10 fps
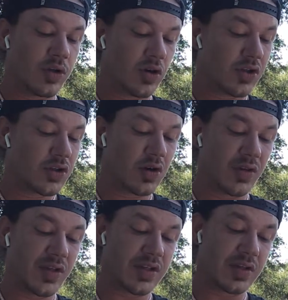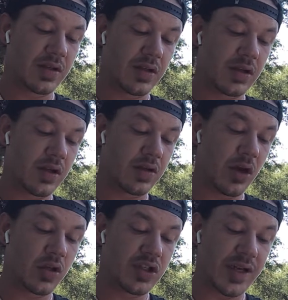One could also call this
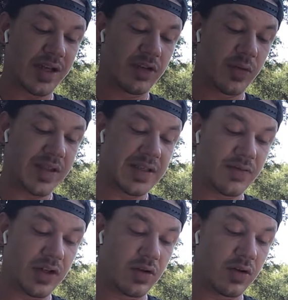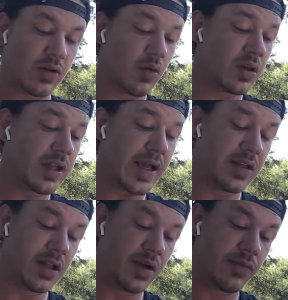knowledge and creativity, or
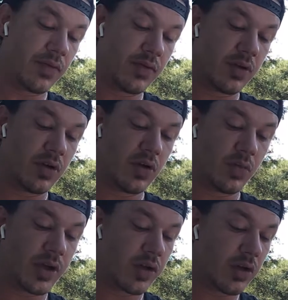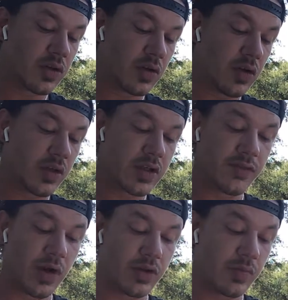light and love. We could also
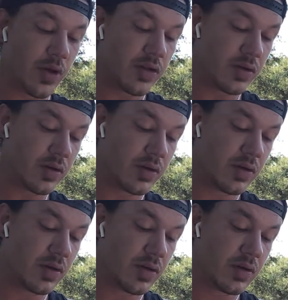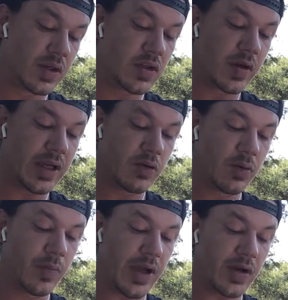call this Father and Mother. These are
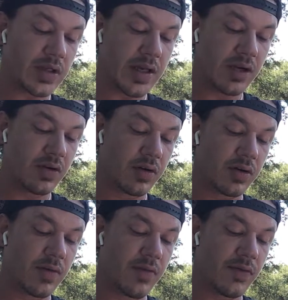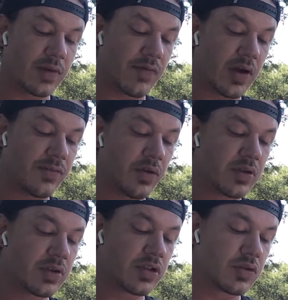equal pairings that occur from the very
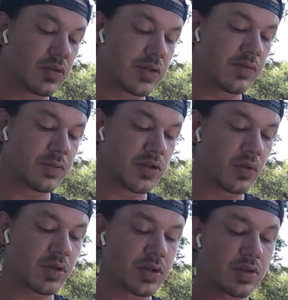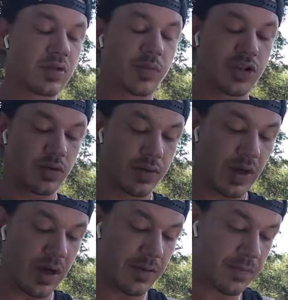first distortion from source, the
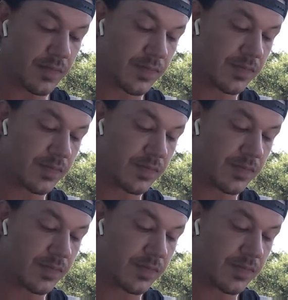original thought.